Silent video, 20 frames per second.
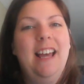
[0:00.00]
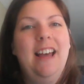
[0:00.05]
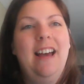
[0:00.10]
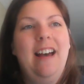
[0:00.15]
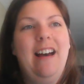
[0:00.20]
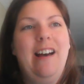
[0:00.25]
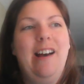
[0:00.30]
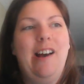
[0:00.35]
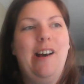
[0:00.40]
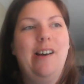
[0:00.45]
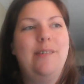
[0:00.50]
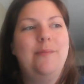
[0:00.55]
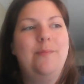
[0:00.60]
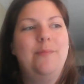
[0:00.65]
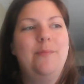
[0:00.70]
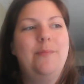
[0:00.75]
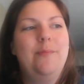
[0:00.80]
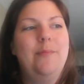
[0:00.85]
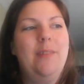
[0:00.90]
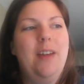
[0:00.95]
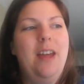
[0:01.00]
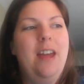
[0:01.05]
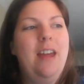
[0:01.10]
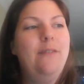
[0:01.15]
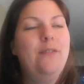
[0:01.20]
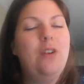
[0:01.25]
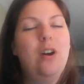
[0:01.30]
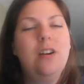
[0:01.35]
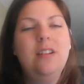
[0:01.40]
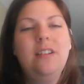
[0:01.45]
And
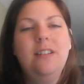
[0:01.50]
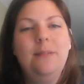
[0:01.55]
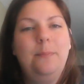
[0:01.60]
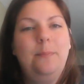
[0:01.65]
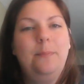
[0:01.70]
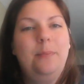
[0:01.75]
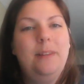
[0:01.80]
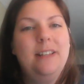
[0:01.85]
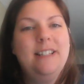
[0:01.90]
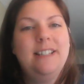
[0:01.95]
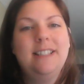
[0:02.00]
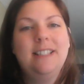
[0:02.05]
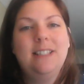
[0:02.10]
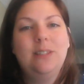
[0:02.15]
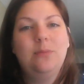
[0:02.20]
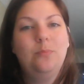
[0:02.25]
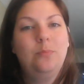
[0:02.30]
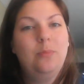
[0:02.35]
I've gone to places,